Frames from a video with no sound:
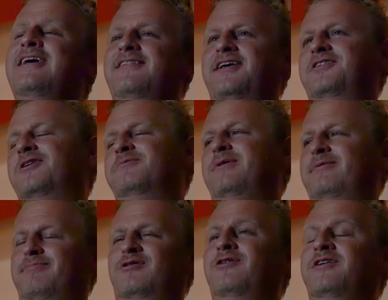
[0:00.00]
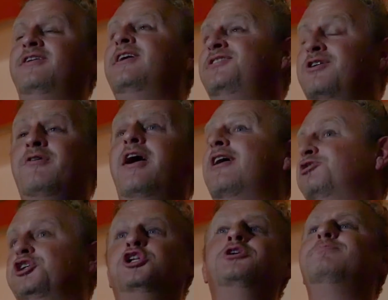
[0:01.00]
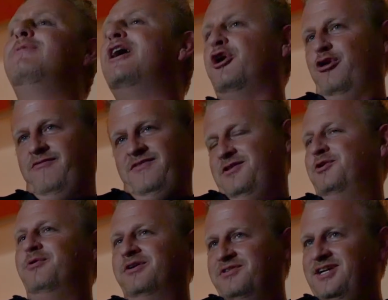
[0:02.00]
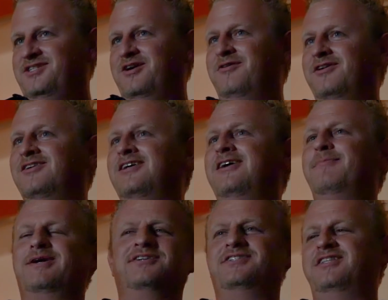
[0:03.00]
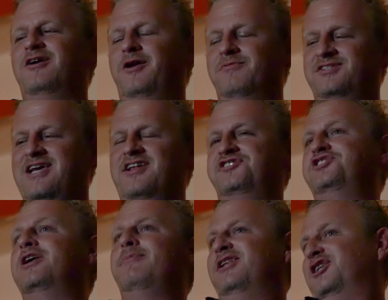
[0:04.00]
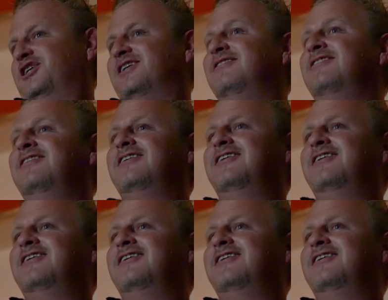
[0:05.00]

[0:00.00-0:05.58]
they thought the McBurney Daytona actually looked better than the real Daytona because they thought it was kind of stubby looking.